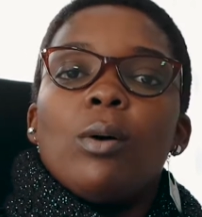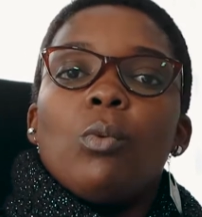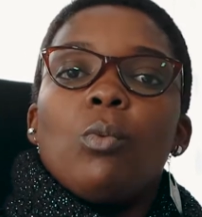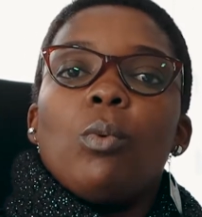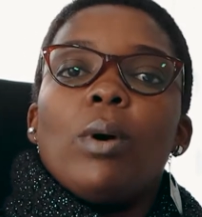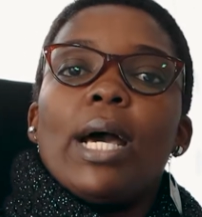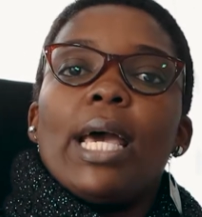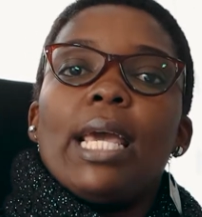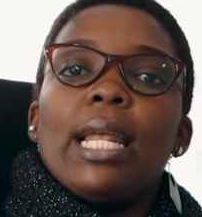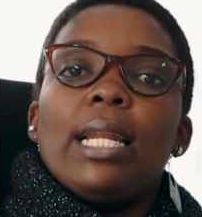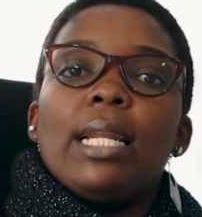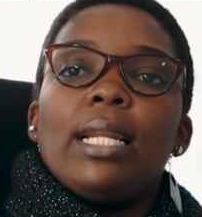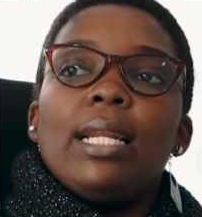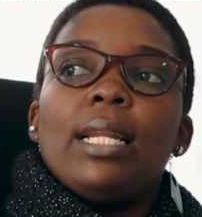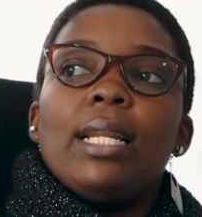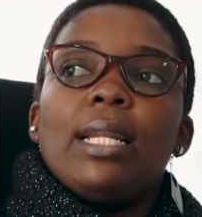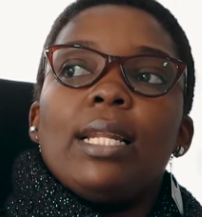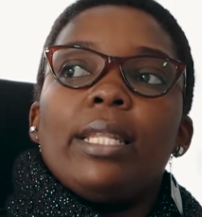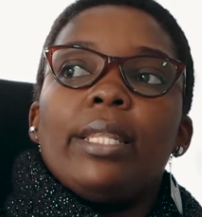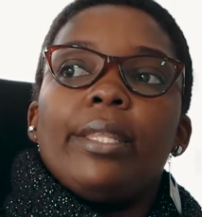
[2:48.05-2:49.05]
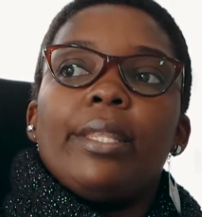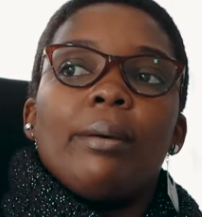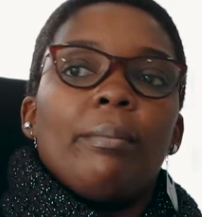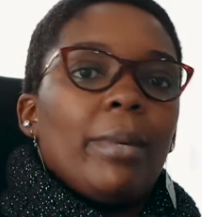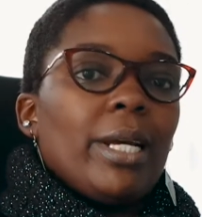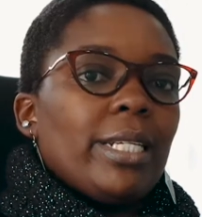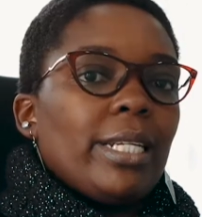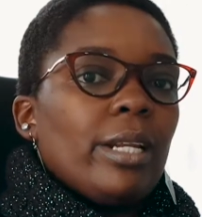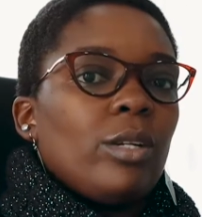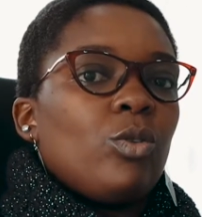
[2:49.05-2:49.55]
while the
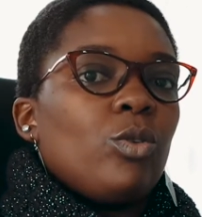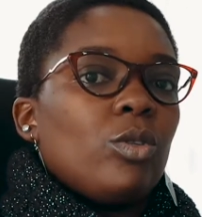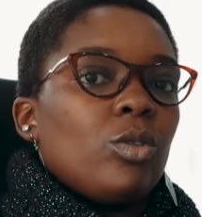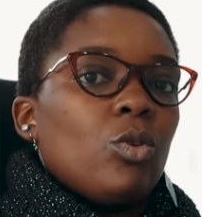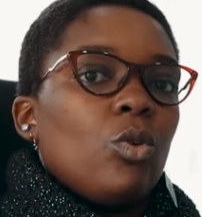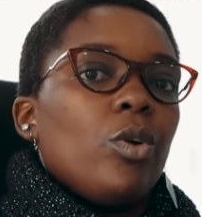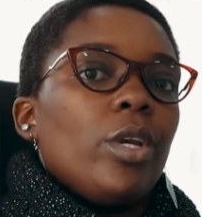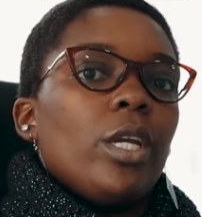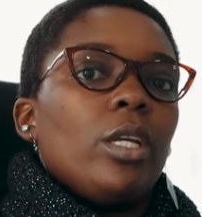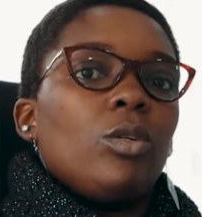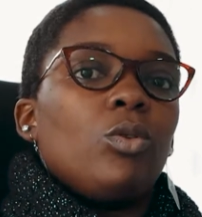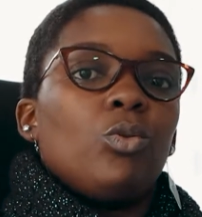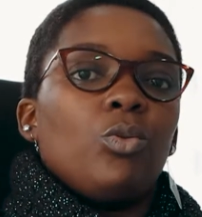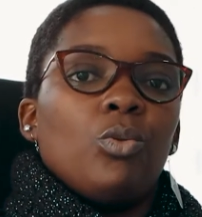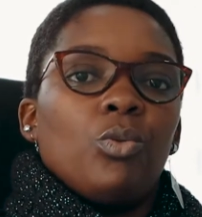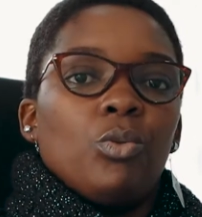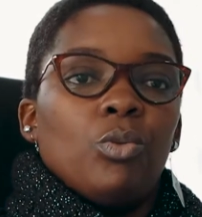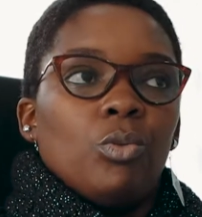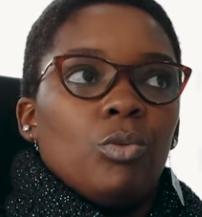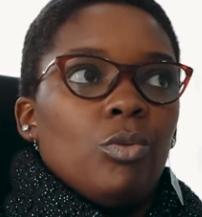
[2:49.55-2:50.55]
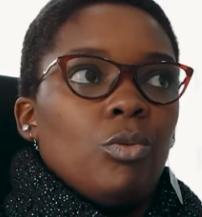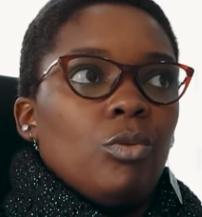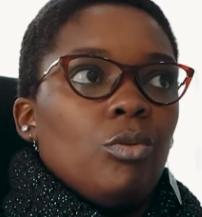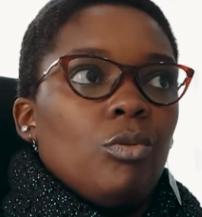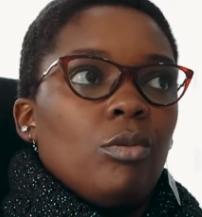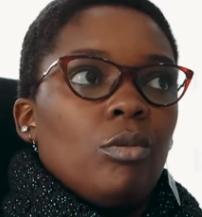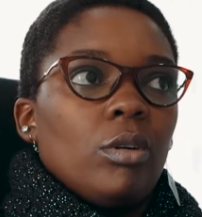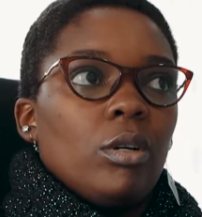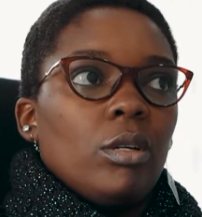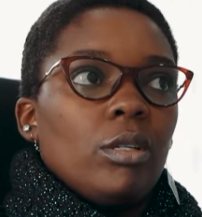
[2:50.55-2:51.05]
matatu is going to
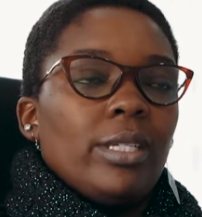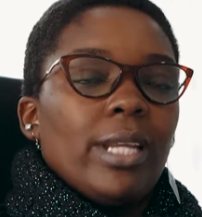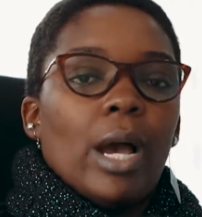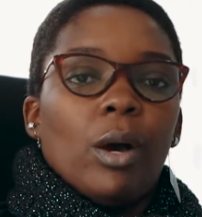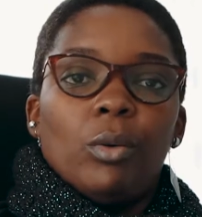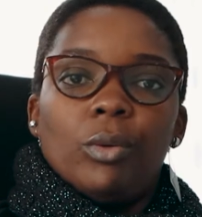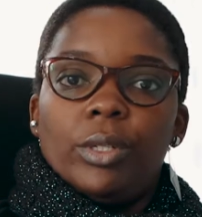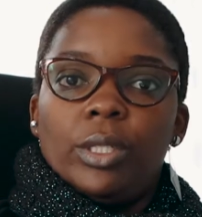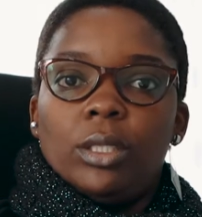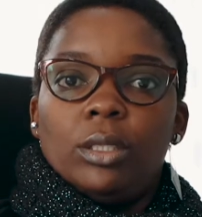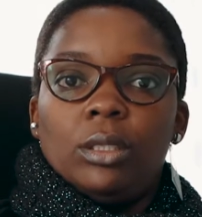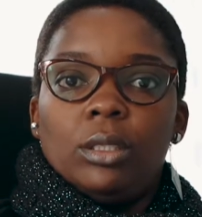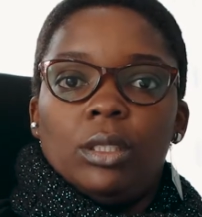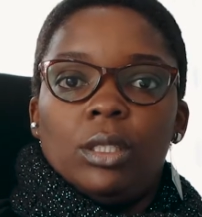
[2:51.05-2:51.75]
town.